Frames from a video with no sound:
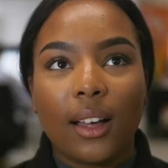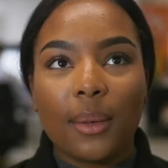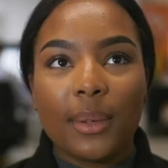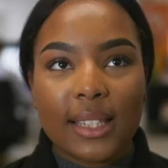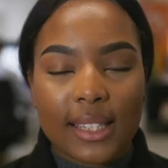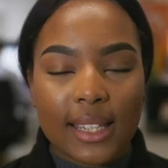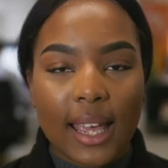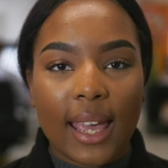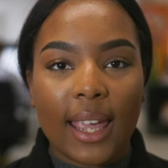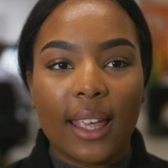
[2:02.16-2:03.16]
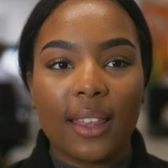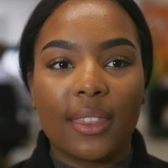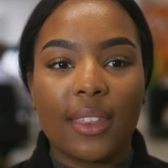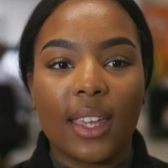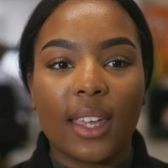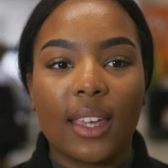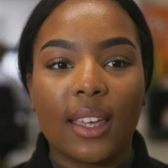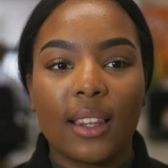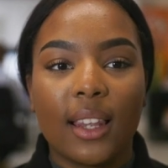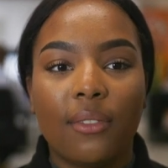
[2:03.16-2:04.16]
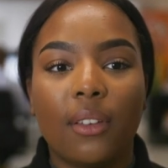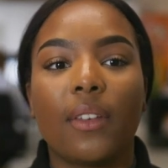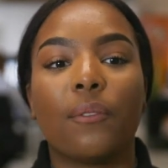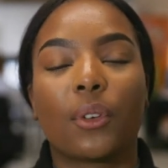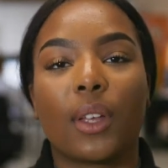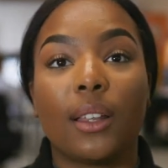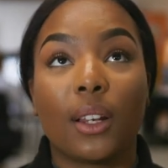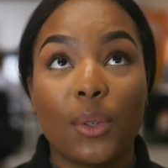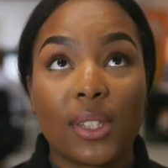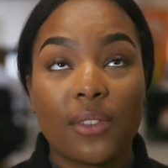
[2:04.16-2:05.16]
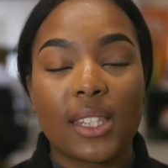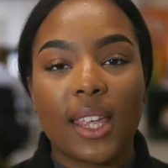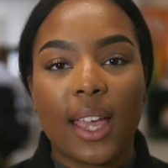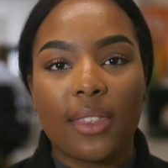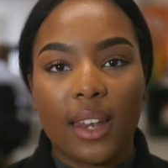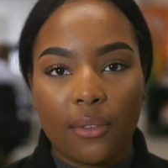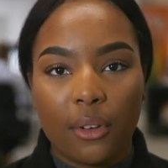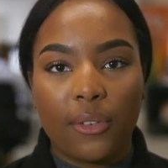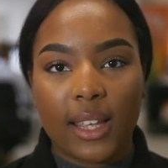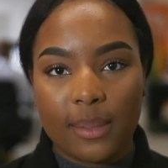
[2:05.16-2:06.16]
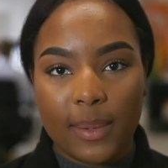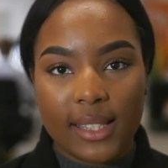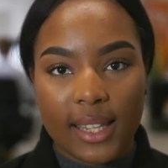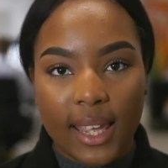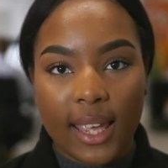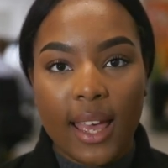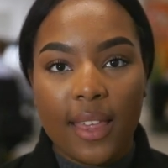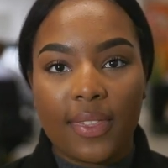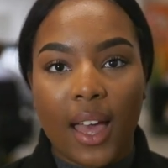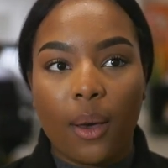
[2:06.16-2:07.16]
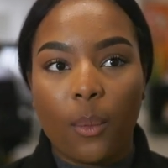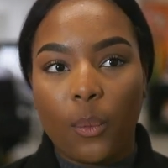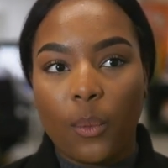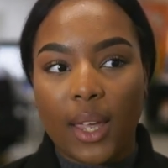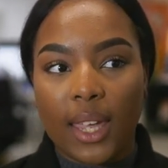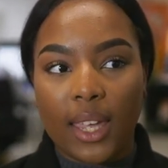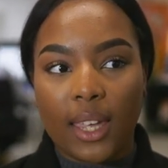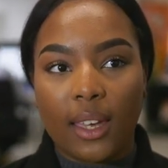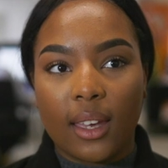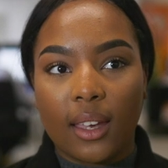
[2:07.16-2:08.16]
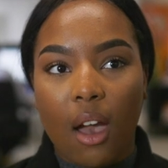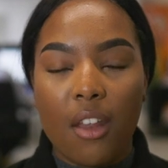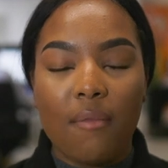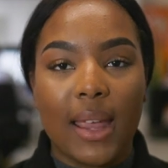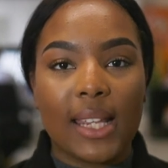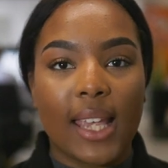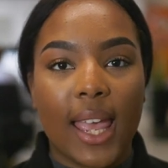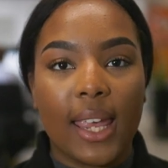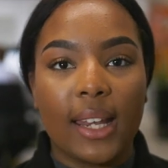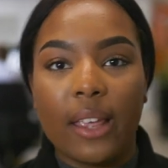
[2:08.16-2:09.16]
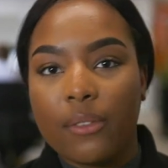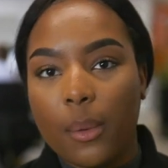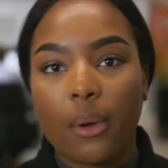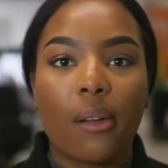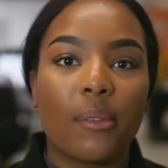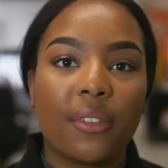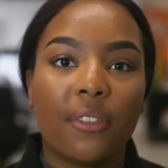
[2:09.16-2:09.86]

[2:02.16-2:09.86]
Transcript: I would say the level of in inclusivity and the level of flexibility that we kind of maintain even though we're growing really